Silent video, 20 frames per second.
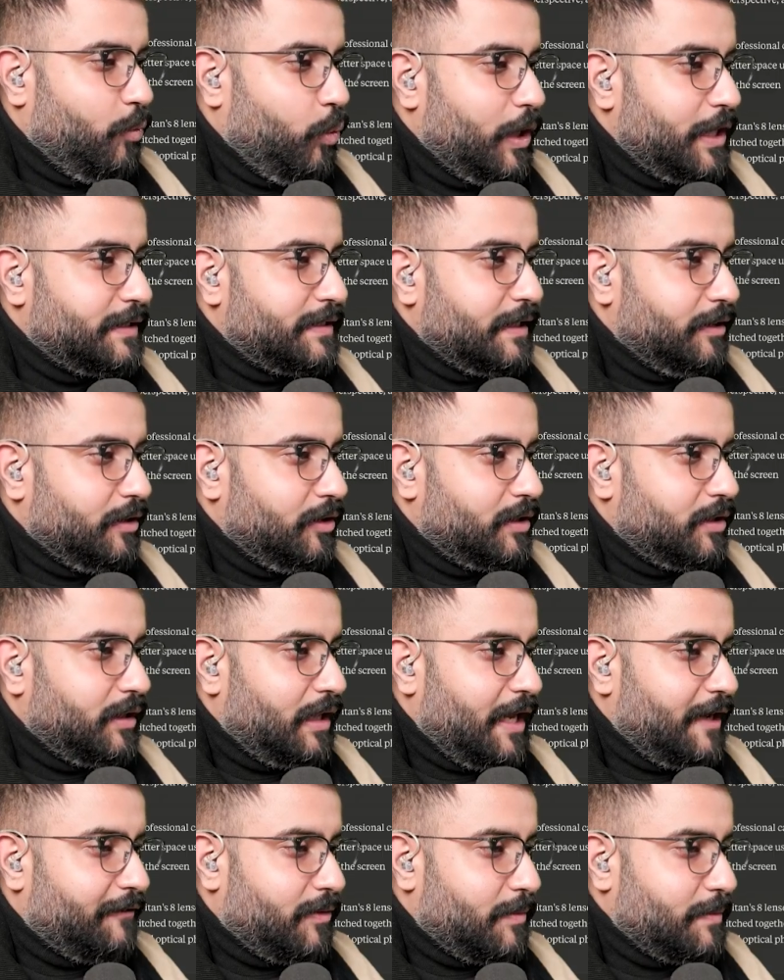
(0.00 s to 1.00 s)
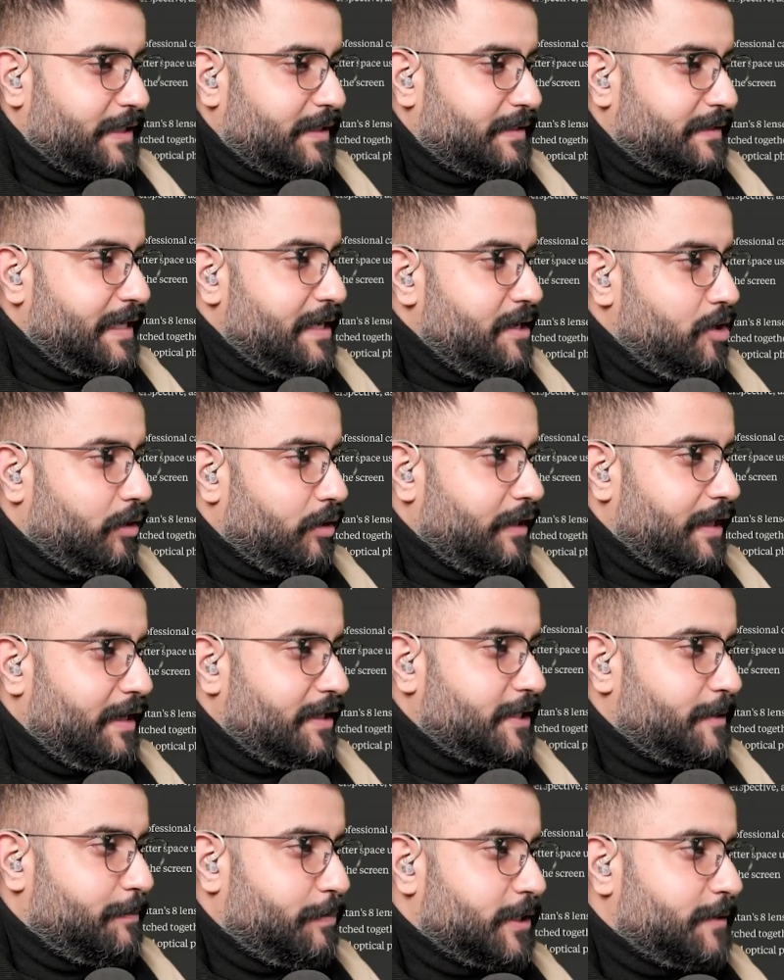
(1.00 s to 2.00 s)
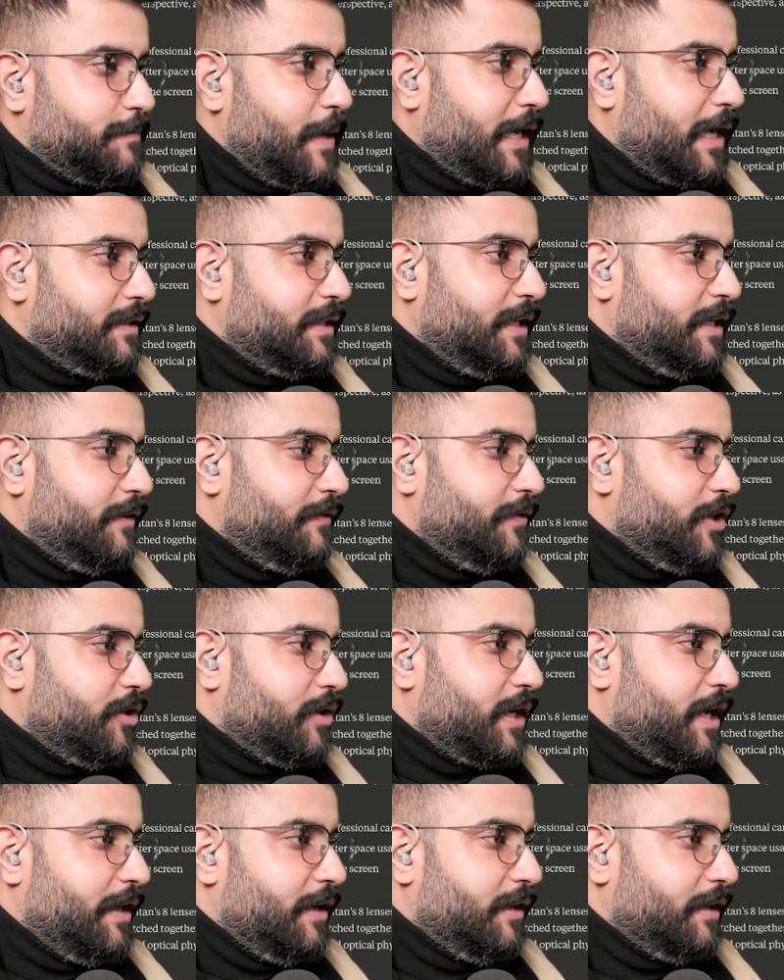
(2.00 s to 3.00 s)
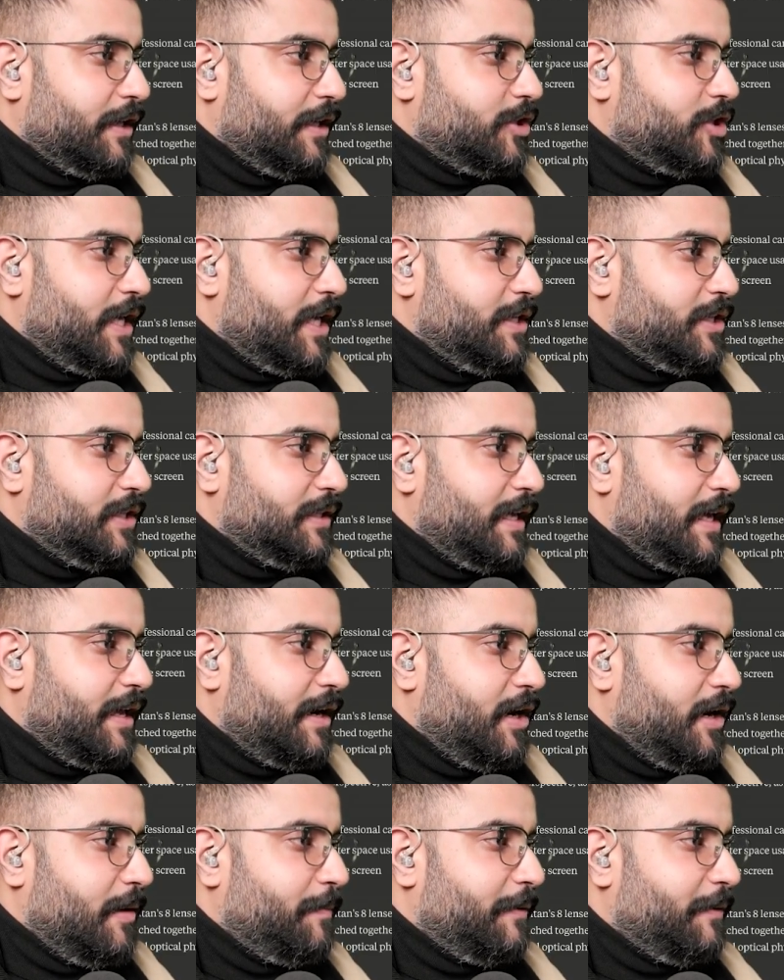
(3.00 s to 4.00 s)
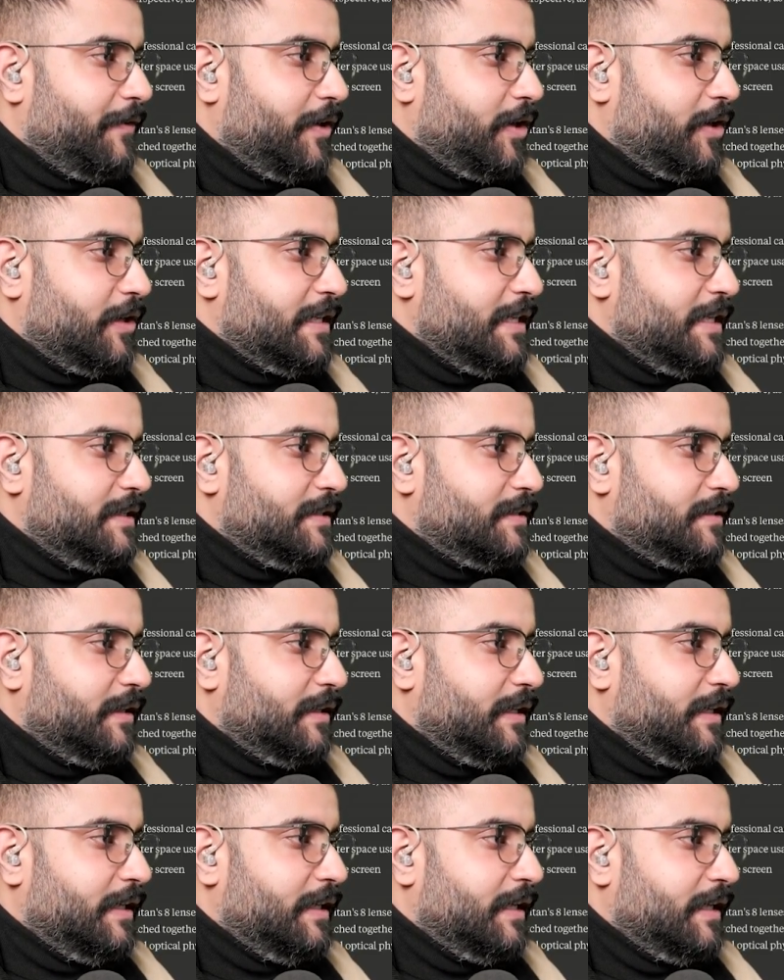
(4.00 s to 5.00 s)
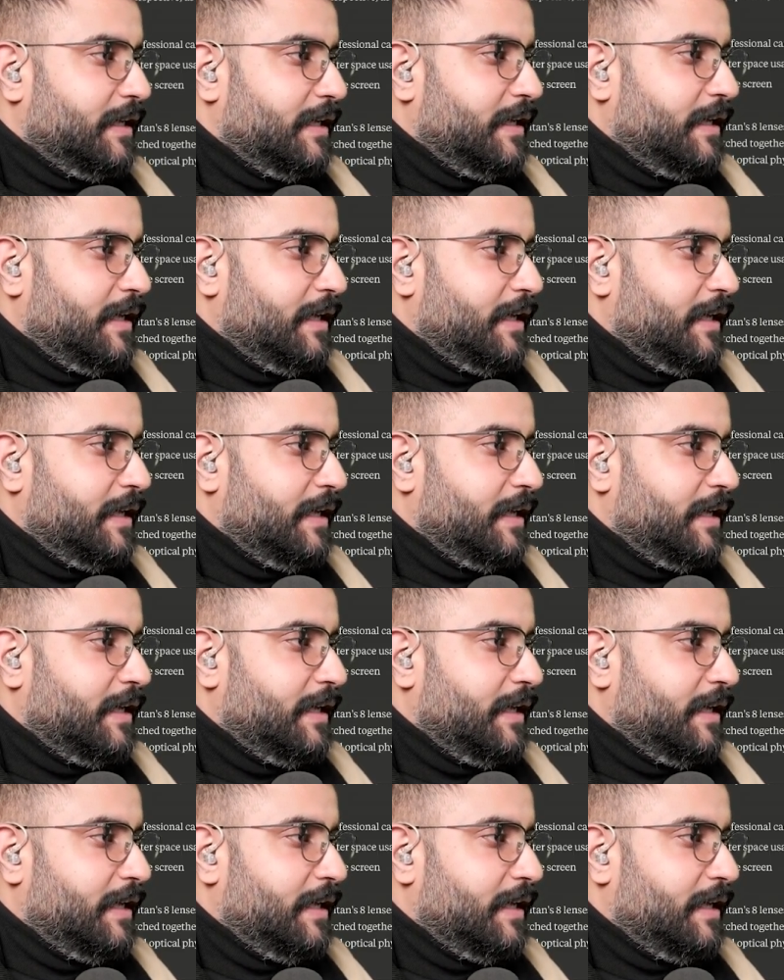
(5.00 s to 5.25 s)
What does it look like from a single lens perspective? And you're kind of like changing that up very easily.